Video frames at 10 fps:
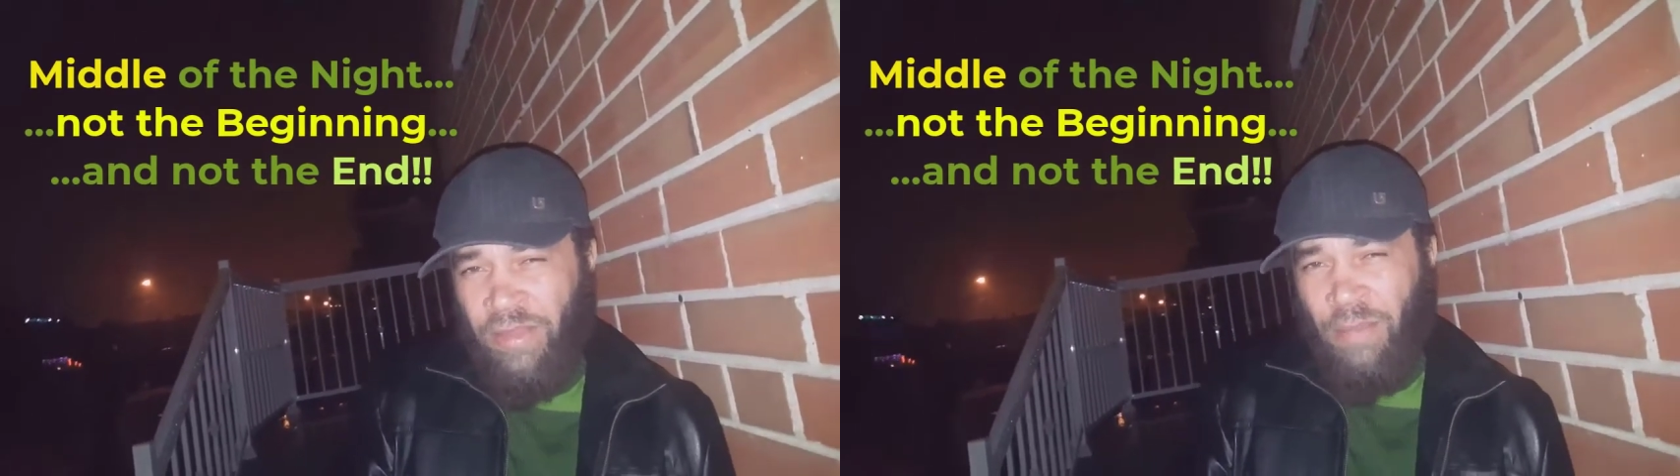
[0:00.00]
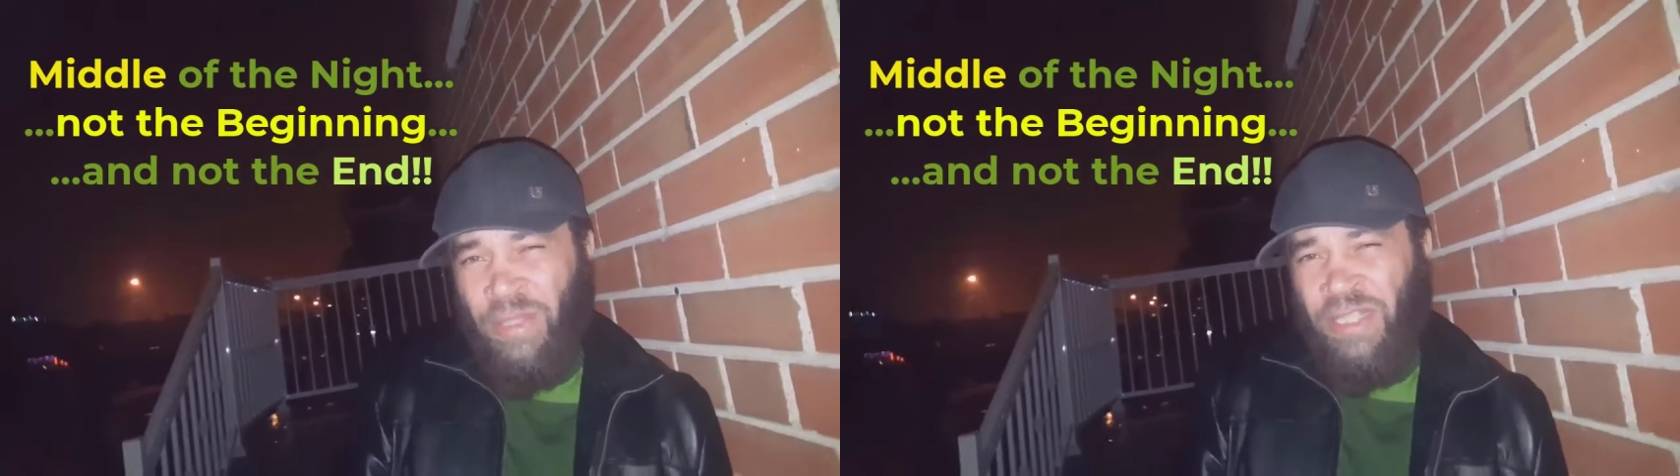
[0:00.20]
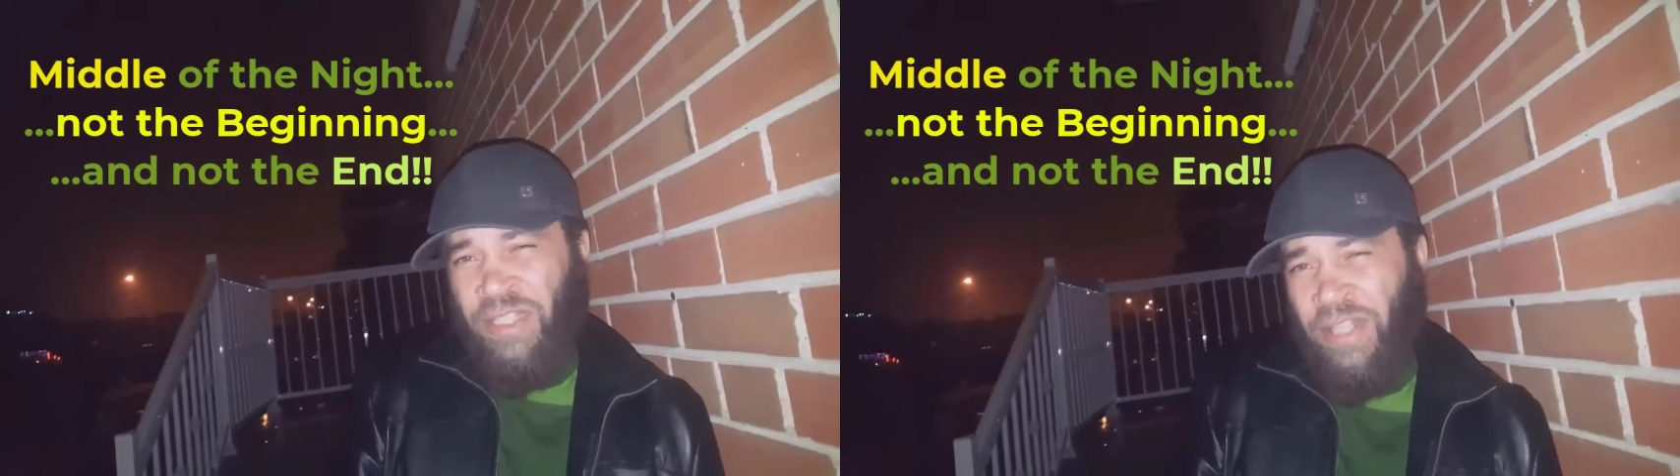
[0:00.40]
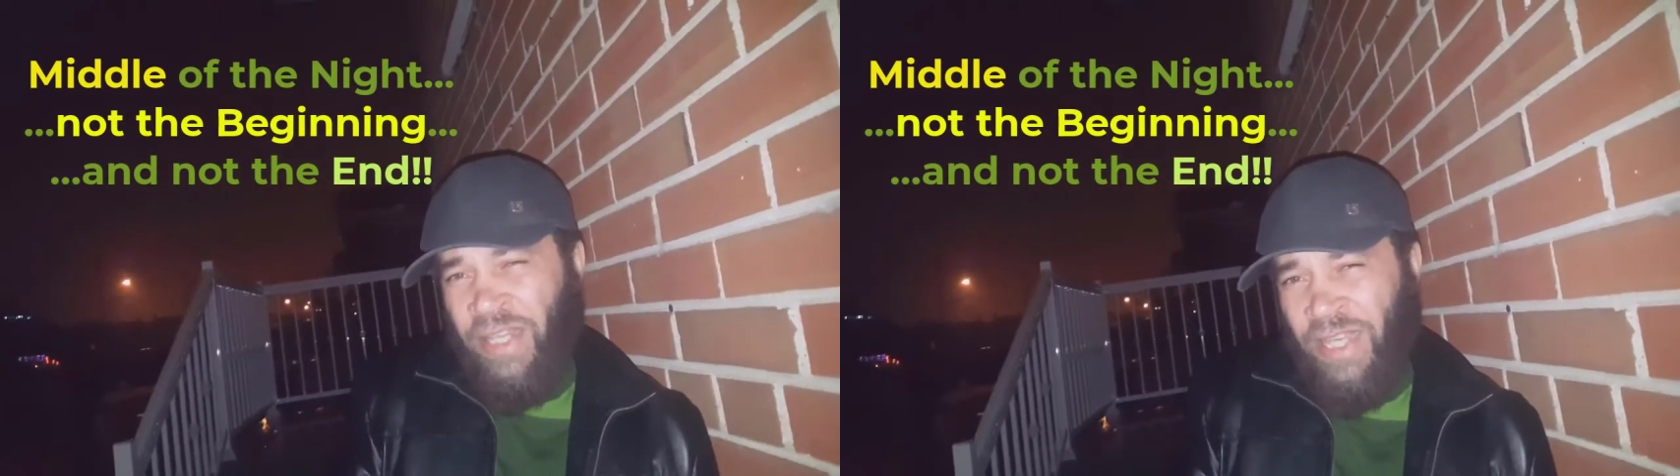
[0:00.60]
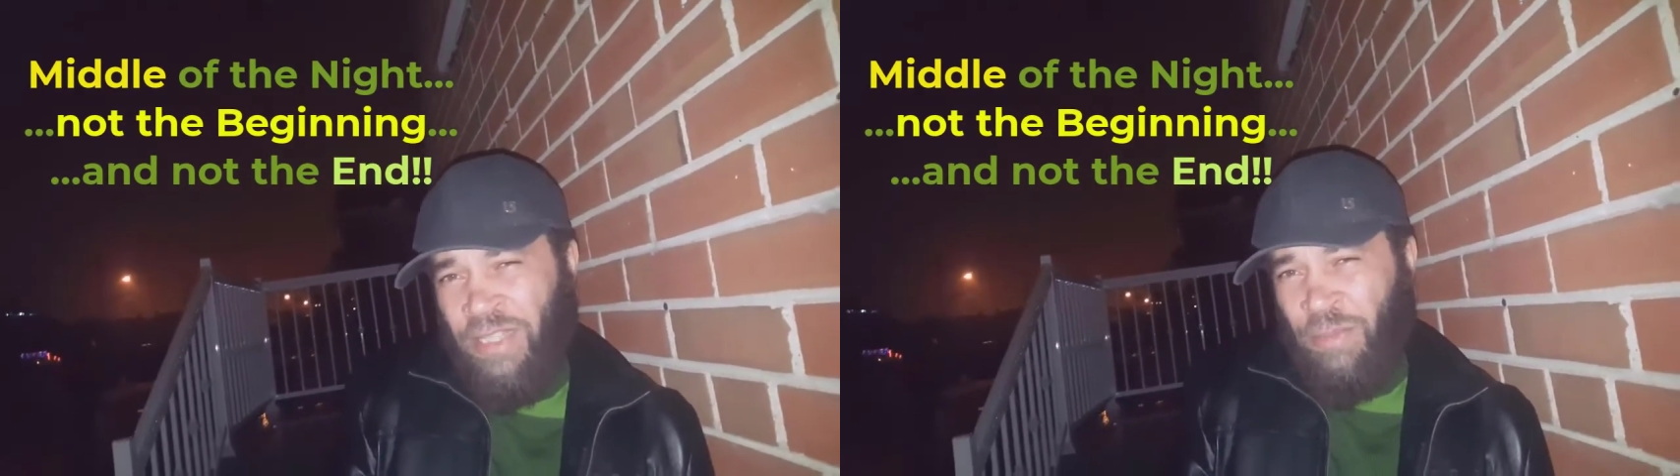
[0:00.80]
that means the
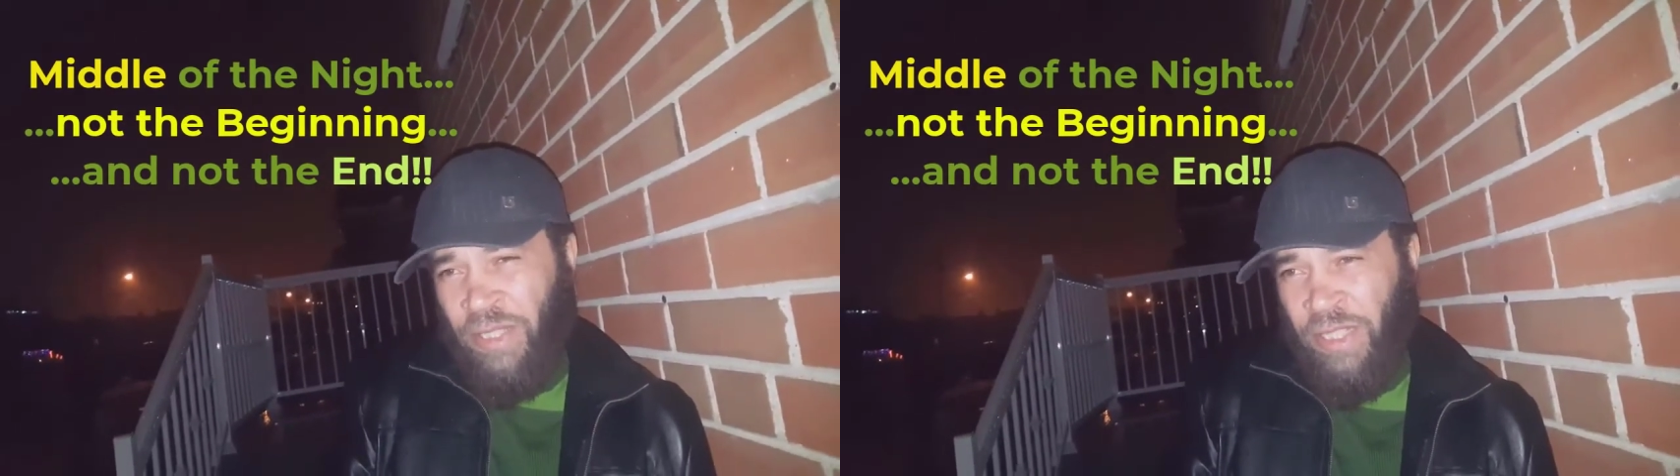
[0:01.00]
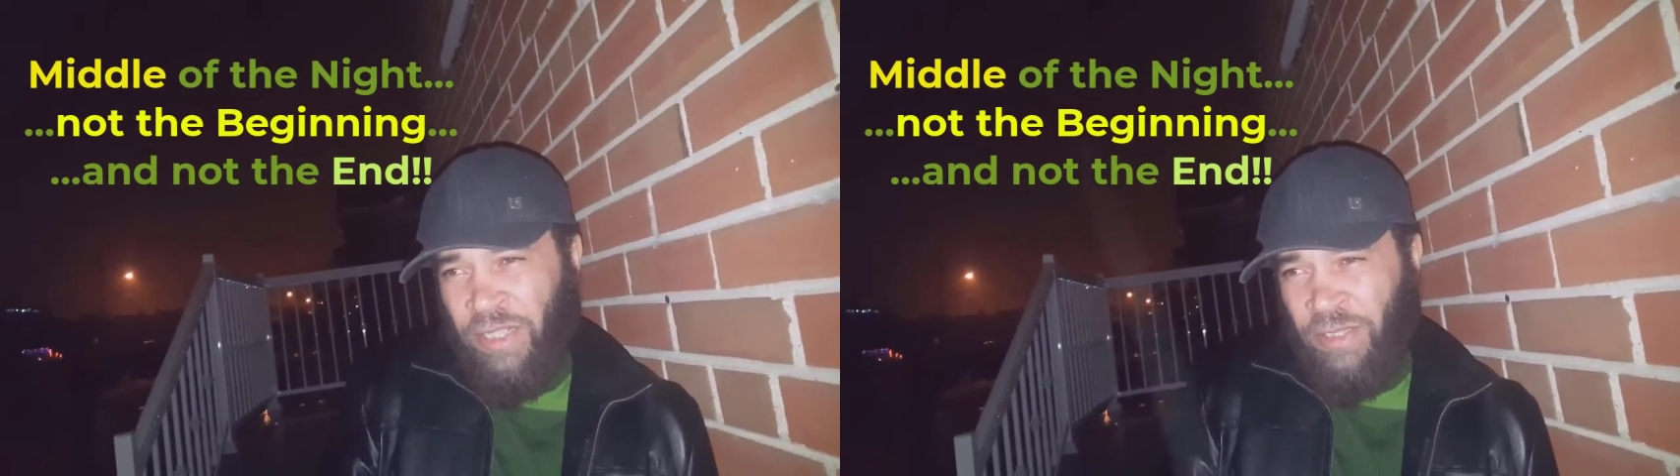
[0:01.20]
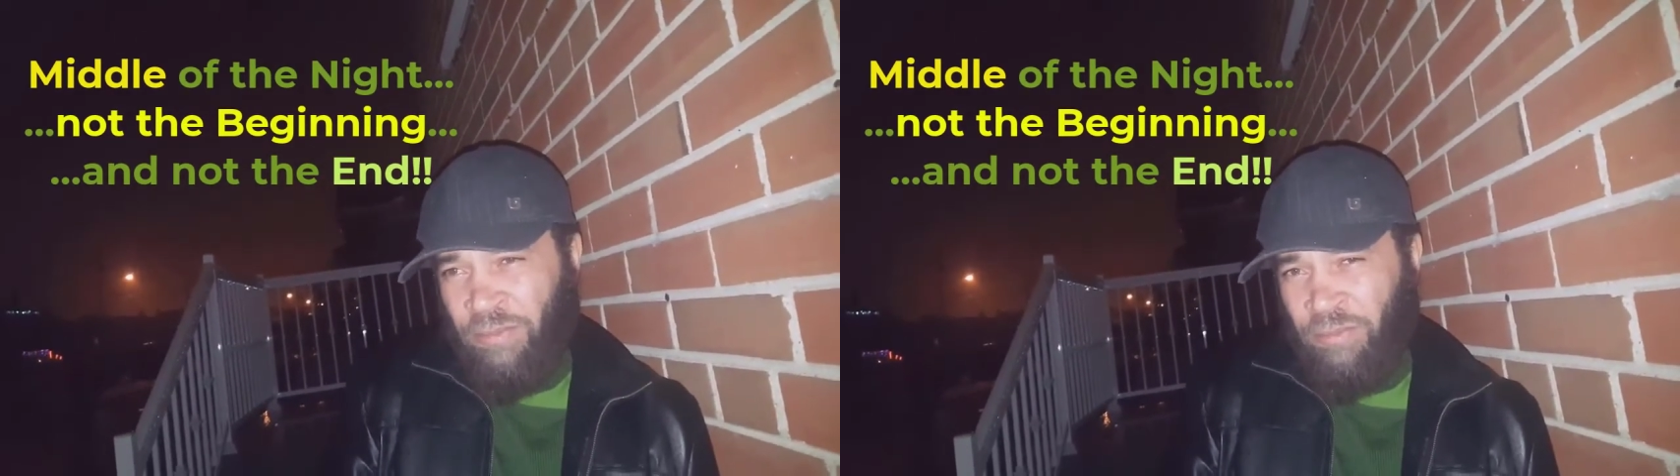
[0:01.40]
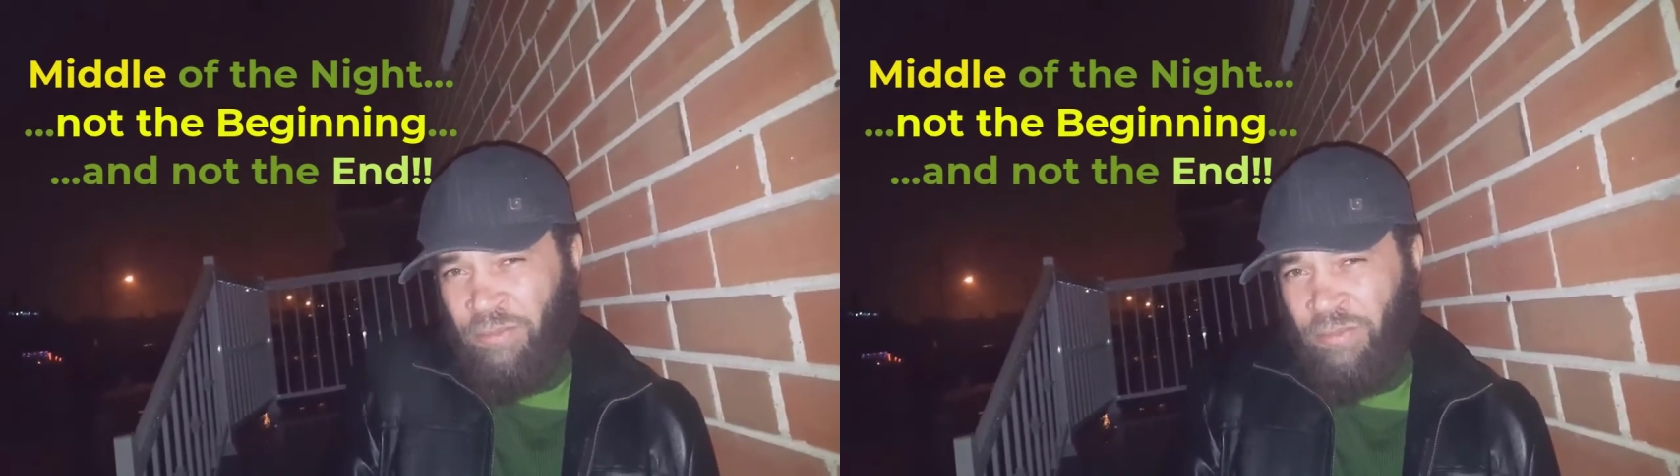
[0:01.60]
night has a beginning